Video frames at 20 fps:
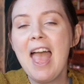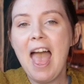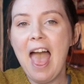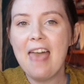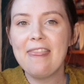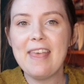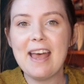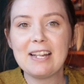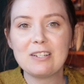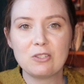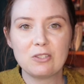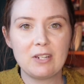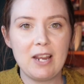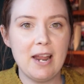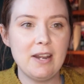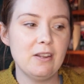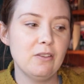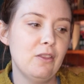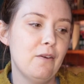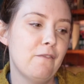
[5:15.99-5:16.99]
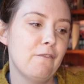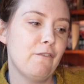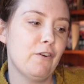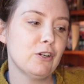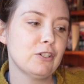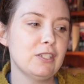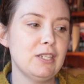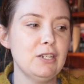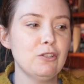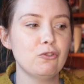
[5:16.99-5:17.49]
and that's kind of the
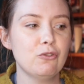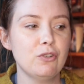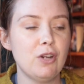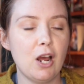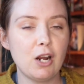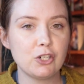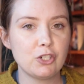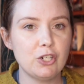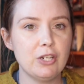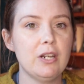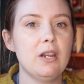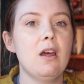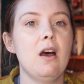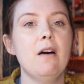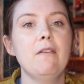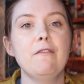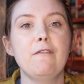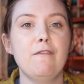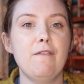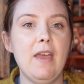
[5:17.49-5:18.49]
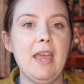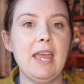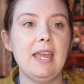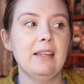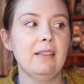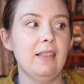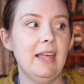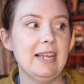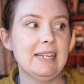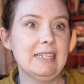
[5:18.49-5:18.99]
first introduction of
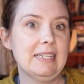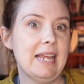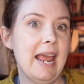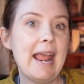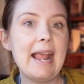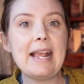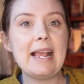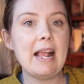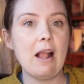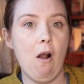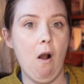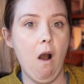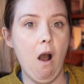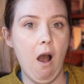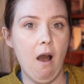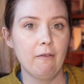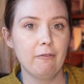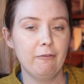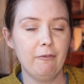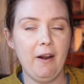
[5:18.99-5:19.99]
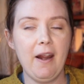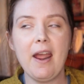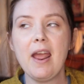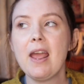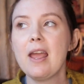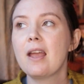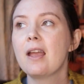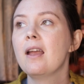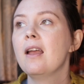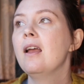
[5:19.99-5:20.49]
fae, like, taking off,
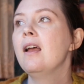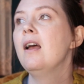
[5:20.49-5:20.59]
right?